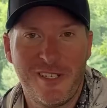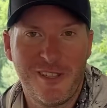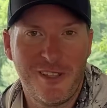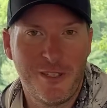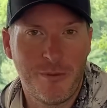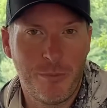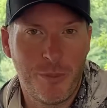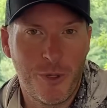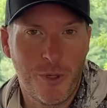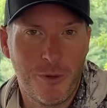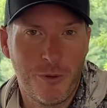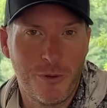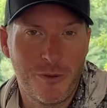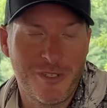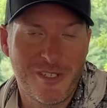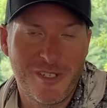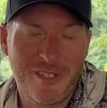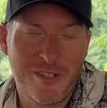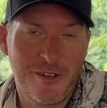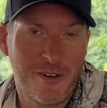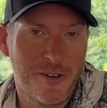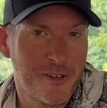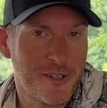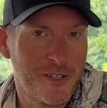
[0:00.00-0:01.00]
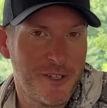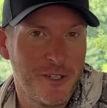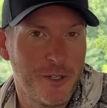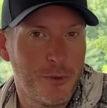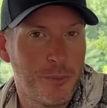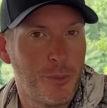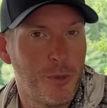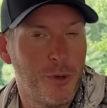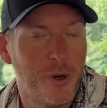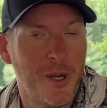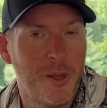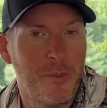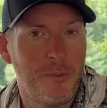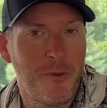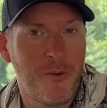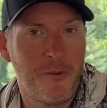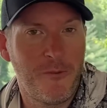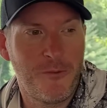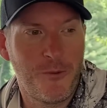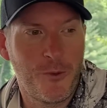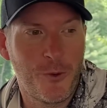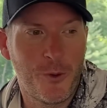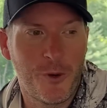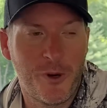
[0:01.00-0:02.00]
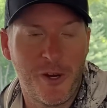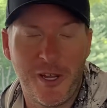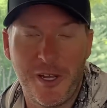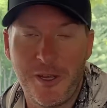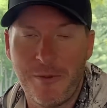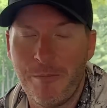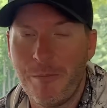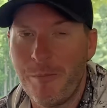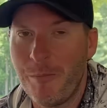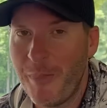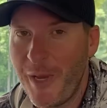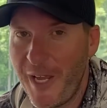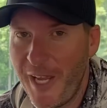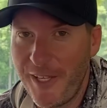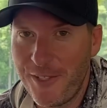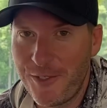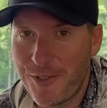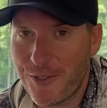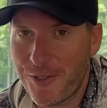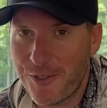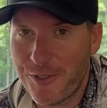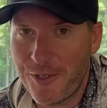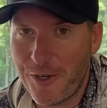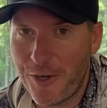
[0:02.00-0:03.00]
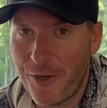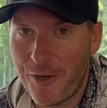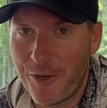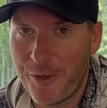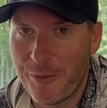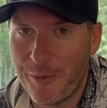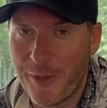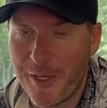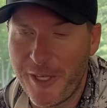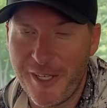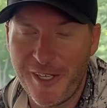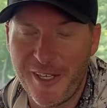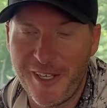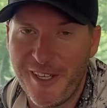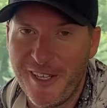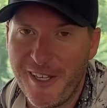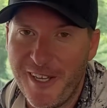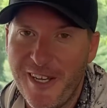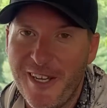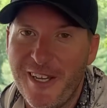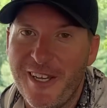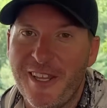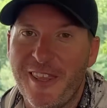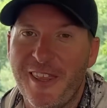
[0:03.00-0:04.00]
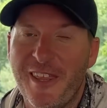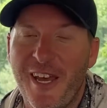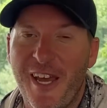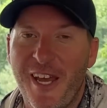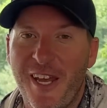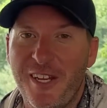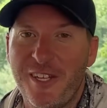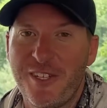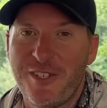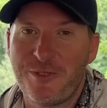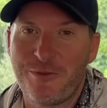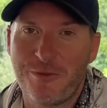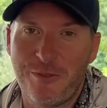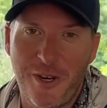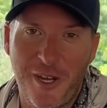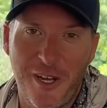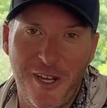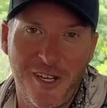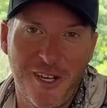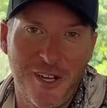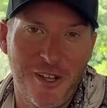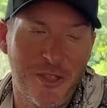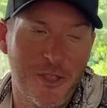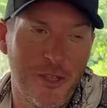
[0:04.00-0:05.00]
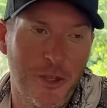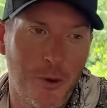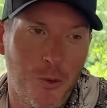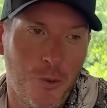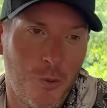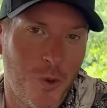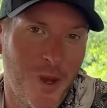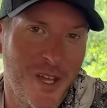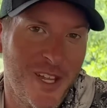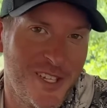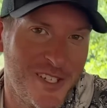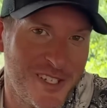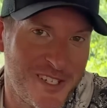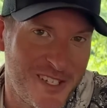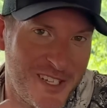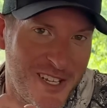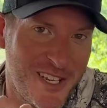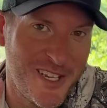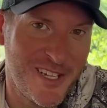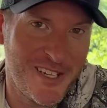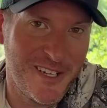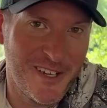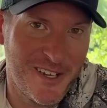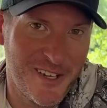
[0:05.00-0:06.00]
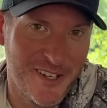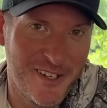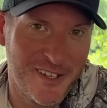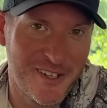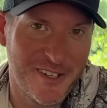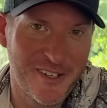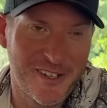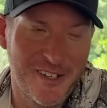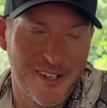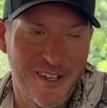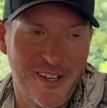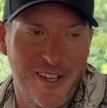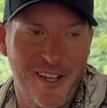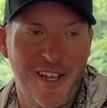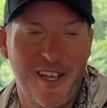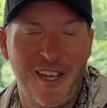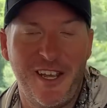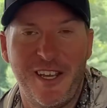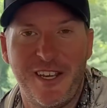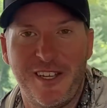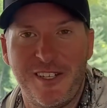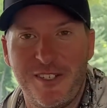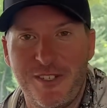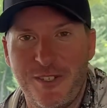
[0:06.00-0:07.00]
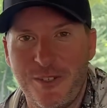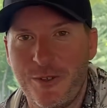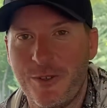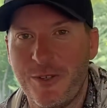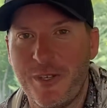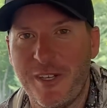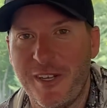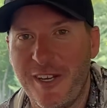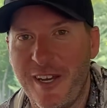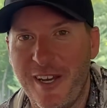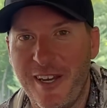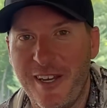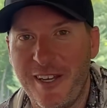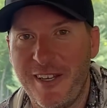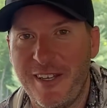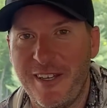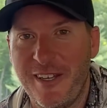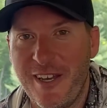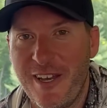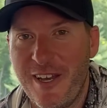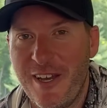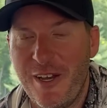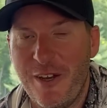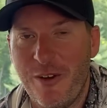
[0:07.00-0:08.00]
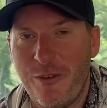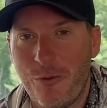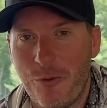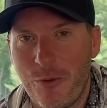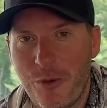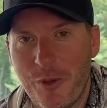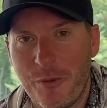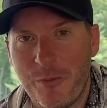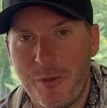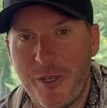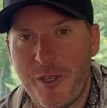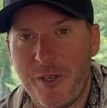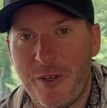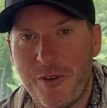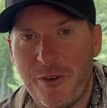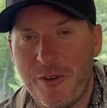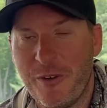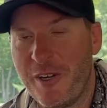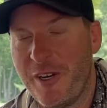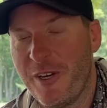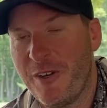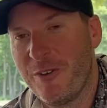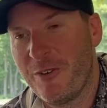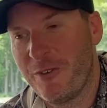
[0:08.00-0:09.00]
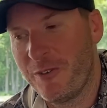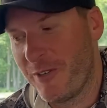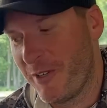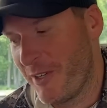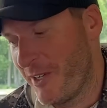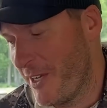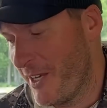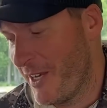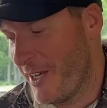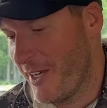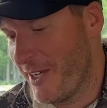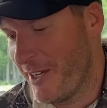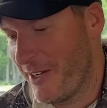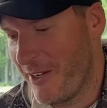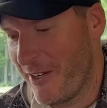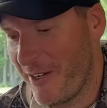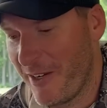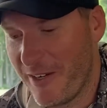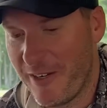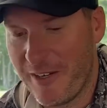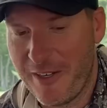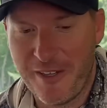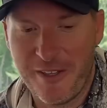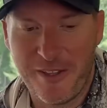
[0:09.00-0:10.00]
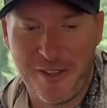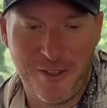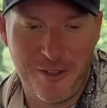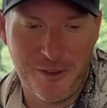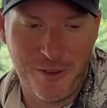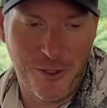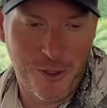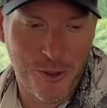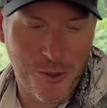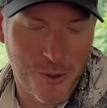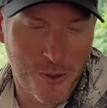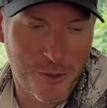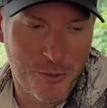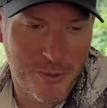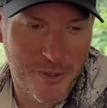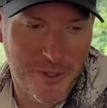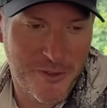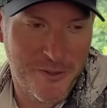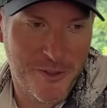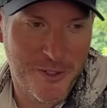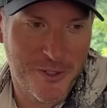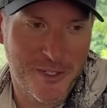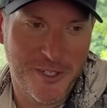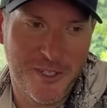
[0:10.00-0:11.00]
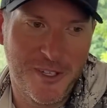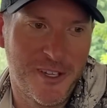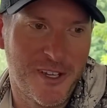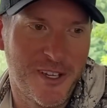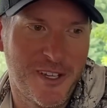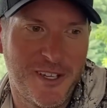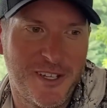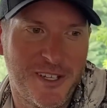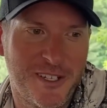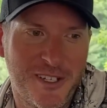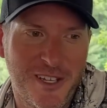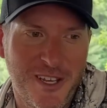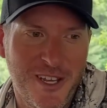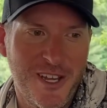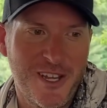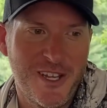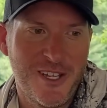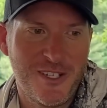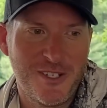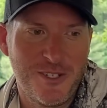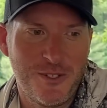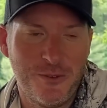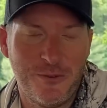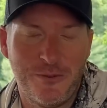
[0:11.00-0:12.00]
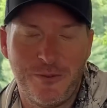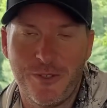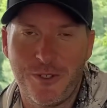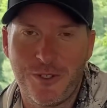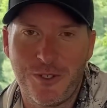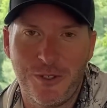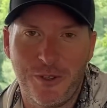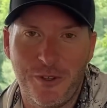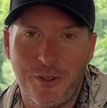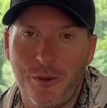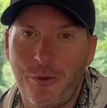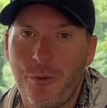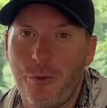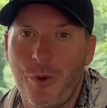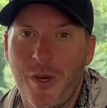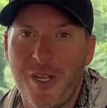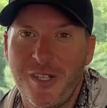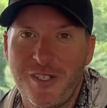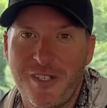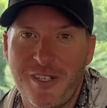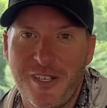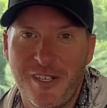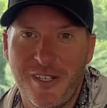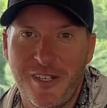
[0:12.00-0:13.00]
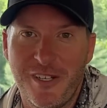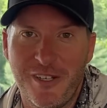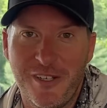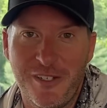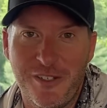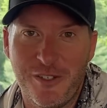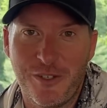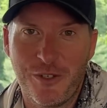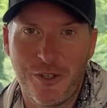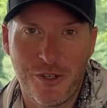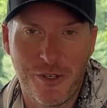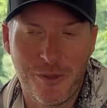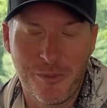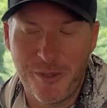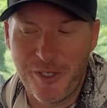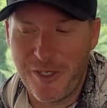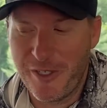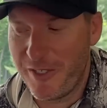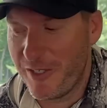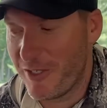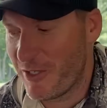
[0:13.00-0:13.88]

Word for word: in the boat starting to prep for a major tournament. That is right, the Wednesday nighter. Hank, Duke, and I will be going out on uh, the local river tonight to fish a little Wednesday night derby.